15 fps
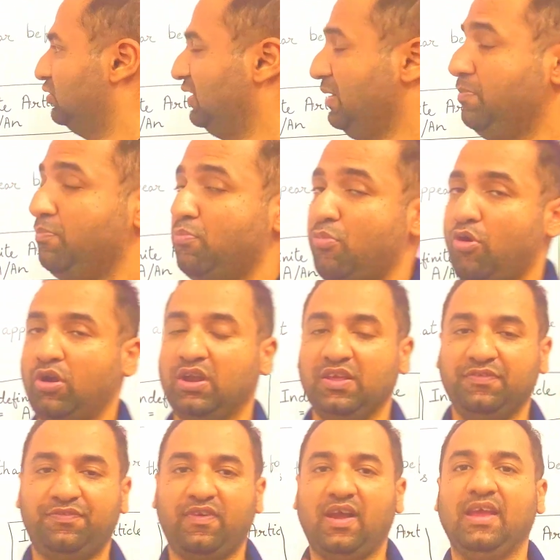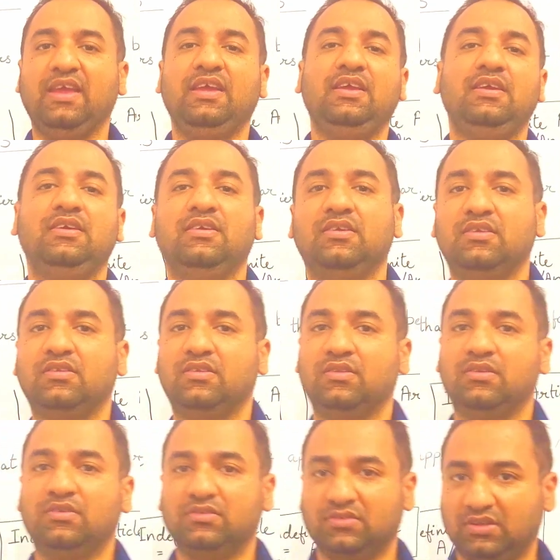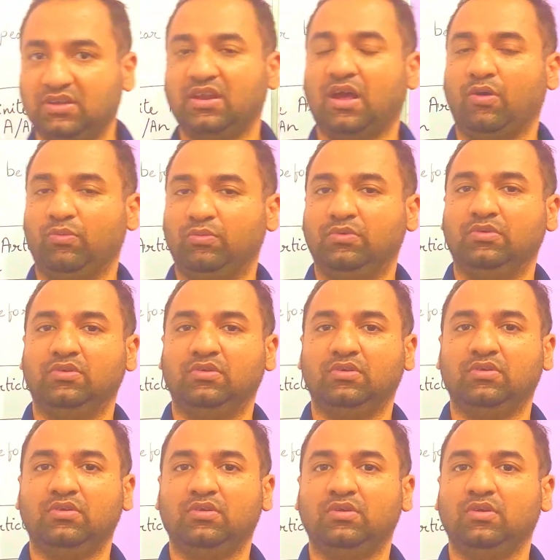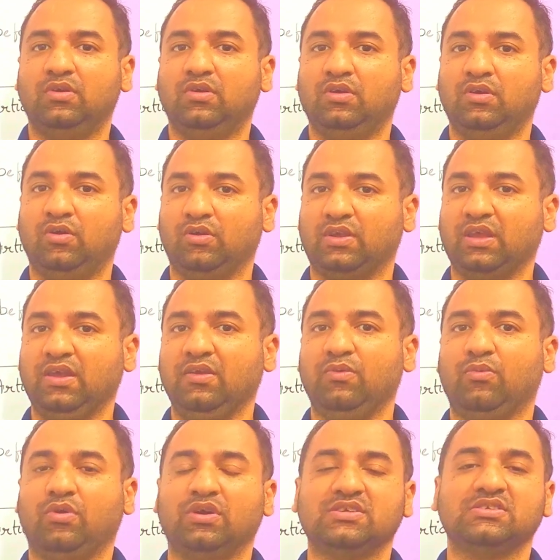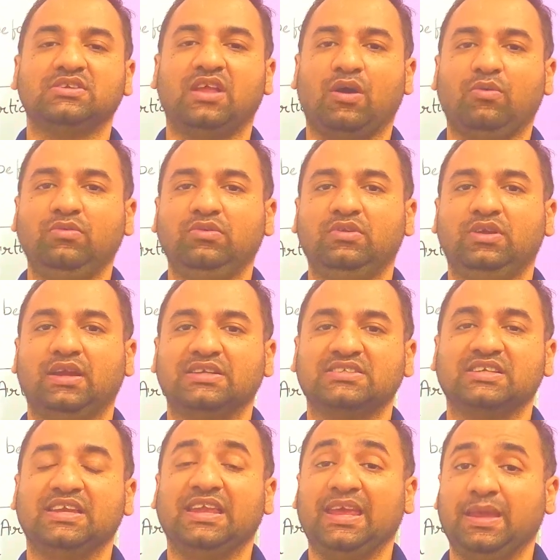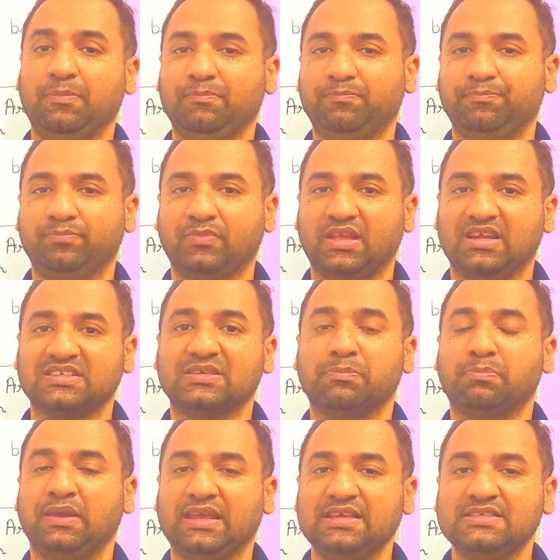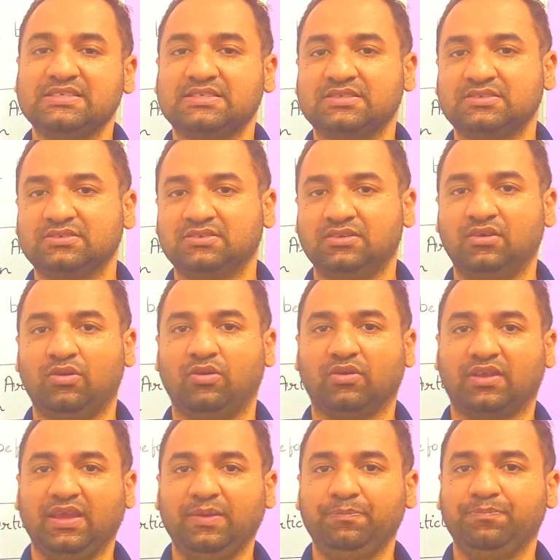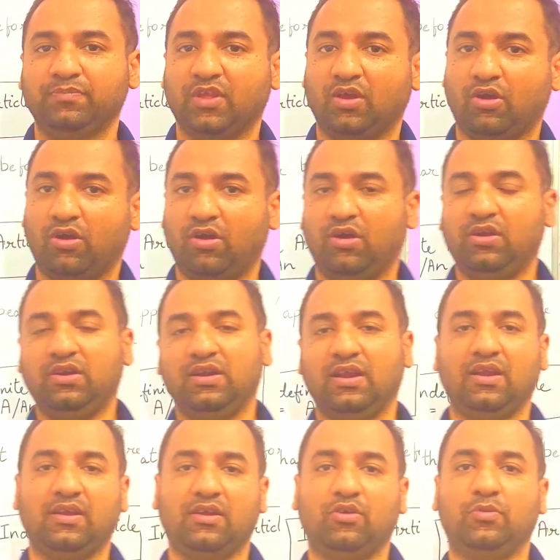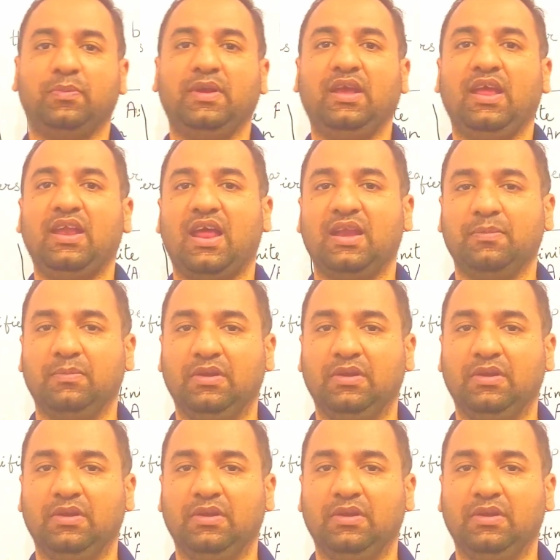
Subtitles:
So they modify the noun. Okay, what is a noun? It's a name, it's a place, okay, or could be an